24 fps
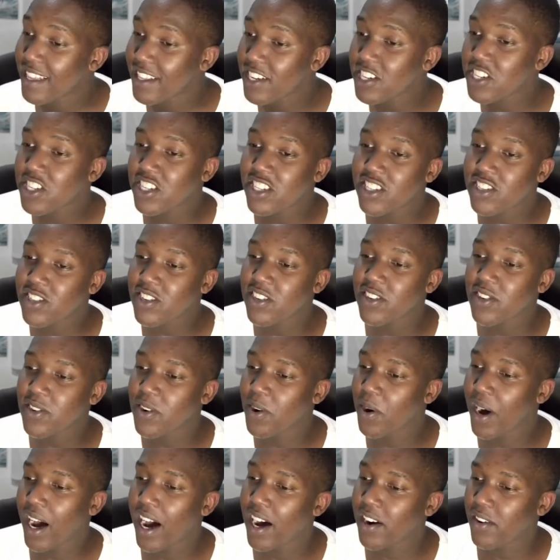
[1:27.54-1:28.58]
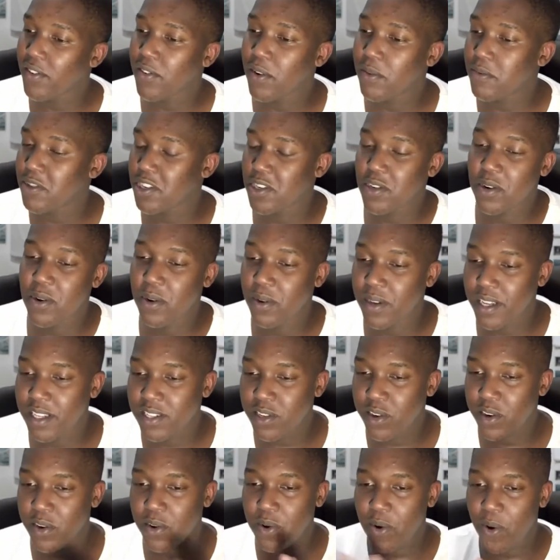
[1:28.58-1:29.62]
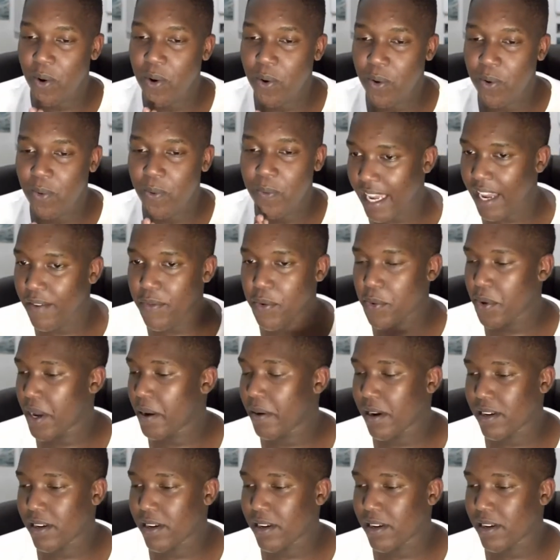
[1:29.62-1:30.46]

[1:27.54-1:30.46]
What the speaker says: This shit's going to go out of control and it's going to go everywhere.